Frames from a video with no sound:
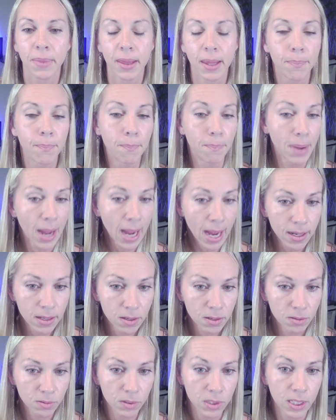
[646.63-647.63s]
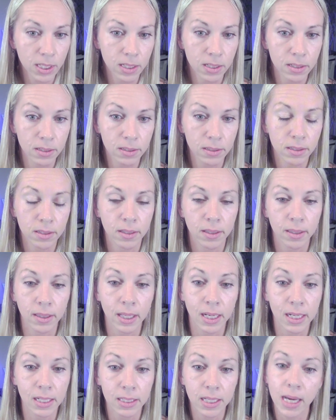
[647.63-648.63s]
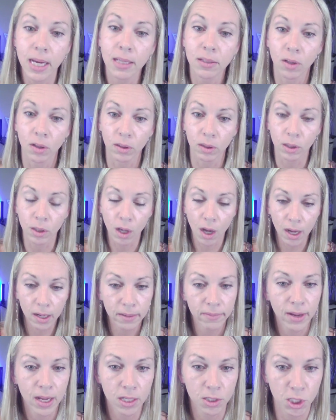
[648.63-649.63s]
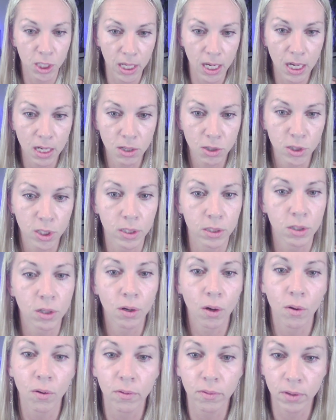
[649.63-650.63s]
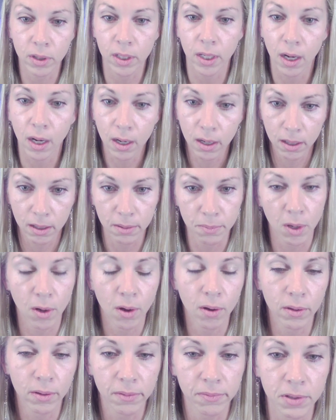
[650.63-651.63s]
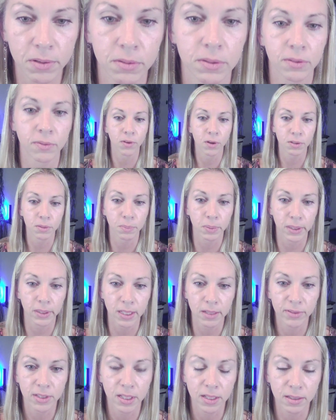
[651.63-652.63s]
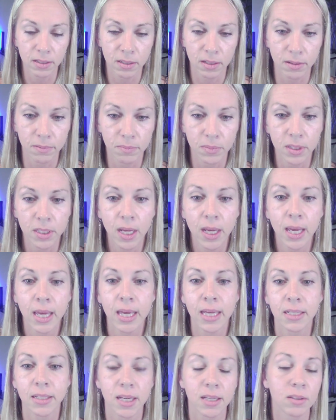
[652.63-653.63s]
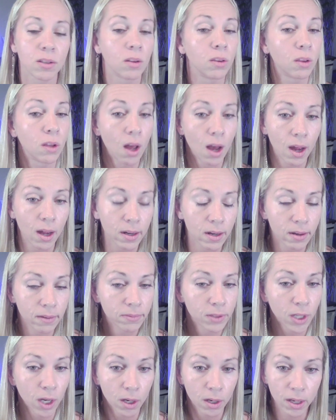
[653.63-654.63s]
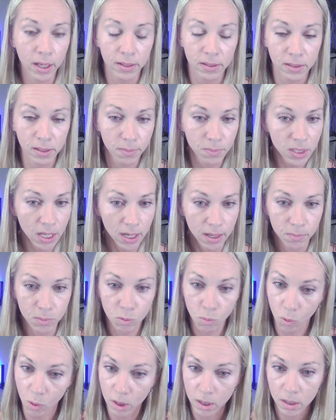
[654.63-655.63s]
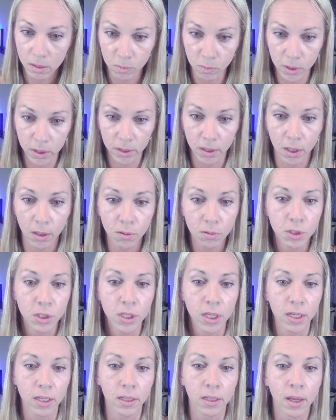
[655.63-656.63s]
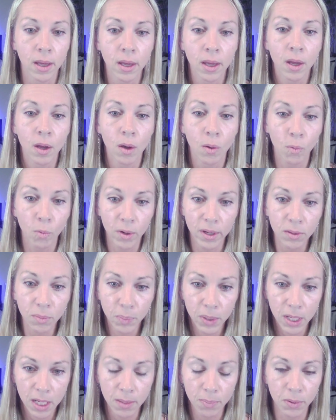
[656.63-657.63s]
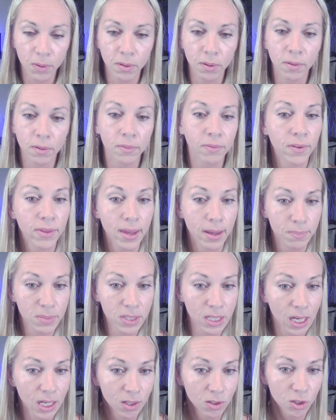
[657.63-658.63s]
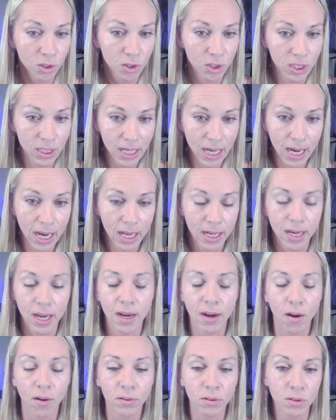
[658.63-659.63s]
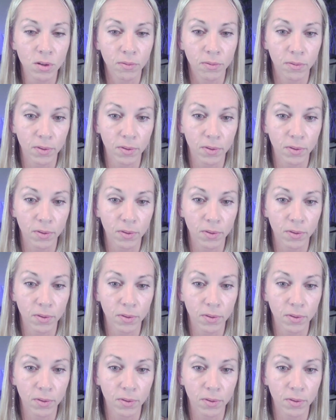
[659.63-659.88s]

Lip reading: The bad news is that it takes a lot of education to overcome all of those false belief systems. It takes a lot of sometimes one-on-one coaching with people for them to understand, and also